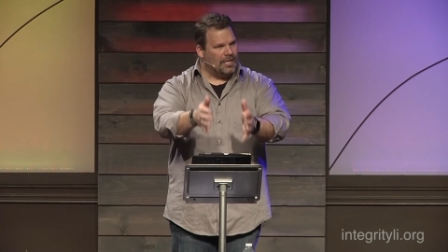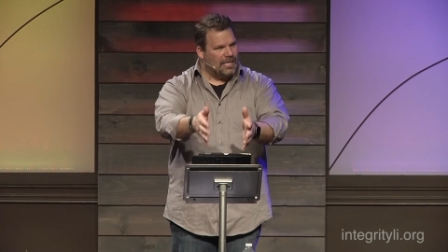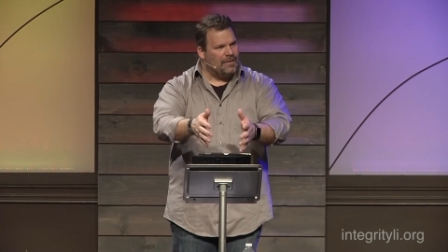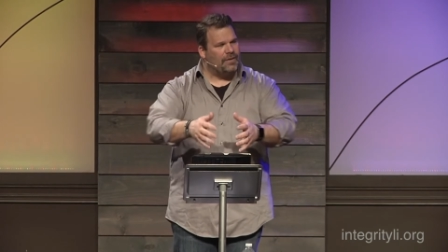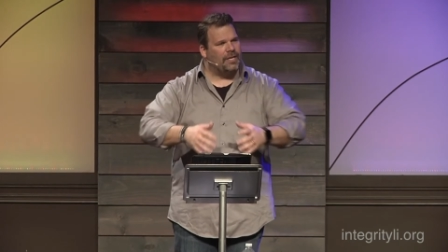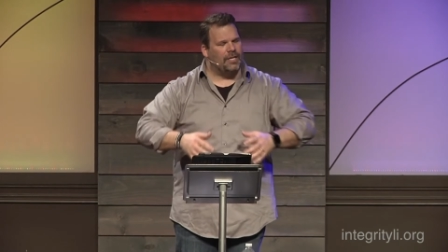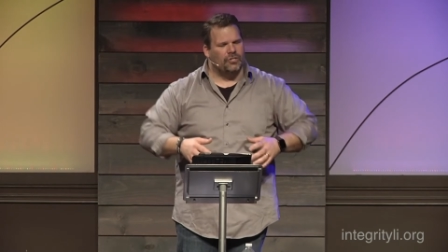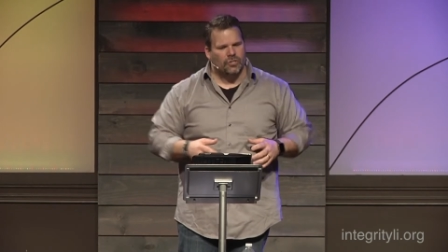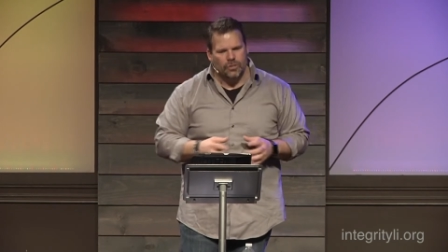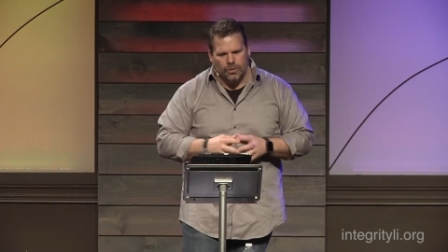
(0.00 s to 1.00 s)
give it
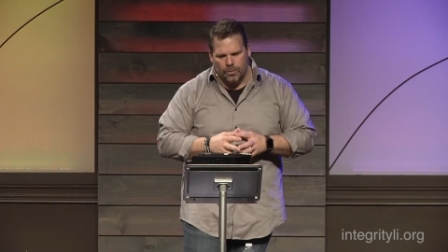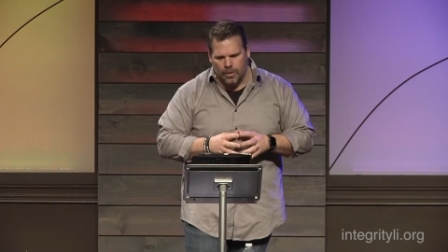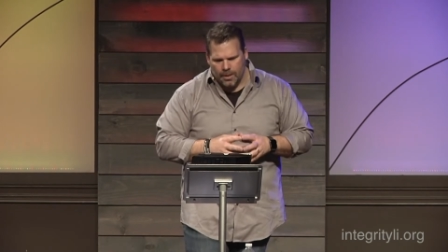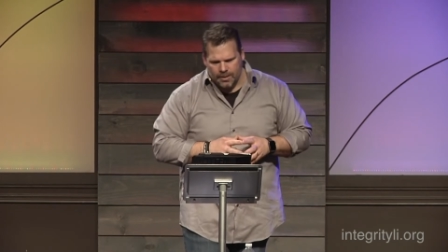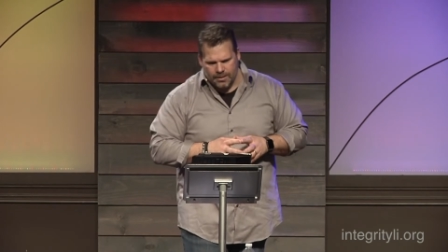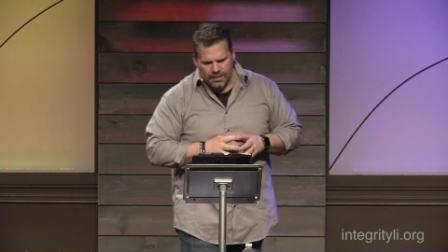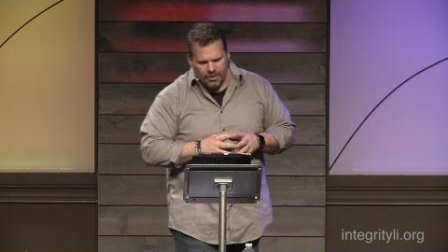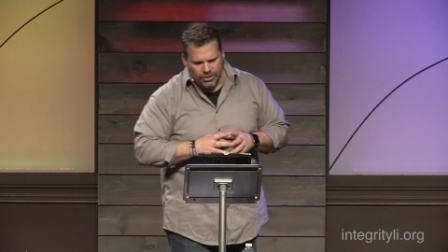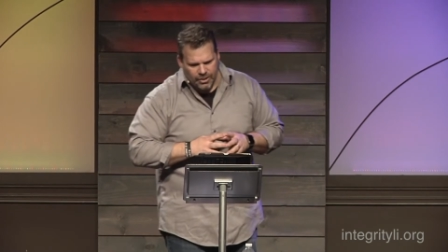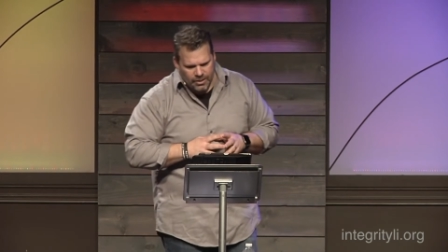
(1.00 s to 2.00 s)
its due
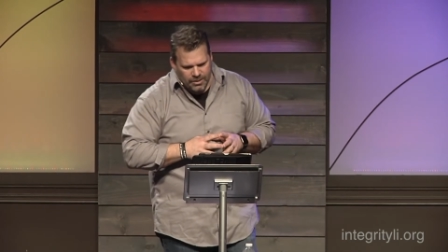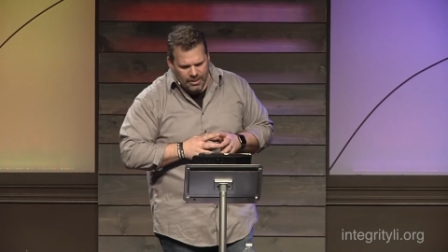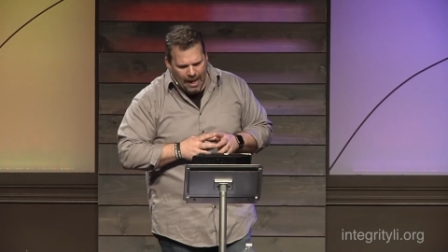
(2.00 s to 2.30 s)
diligence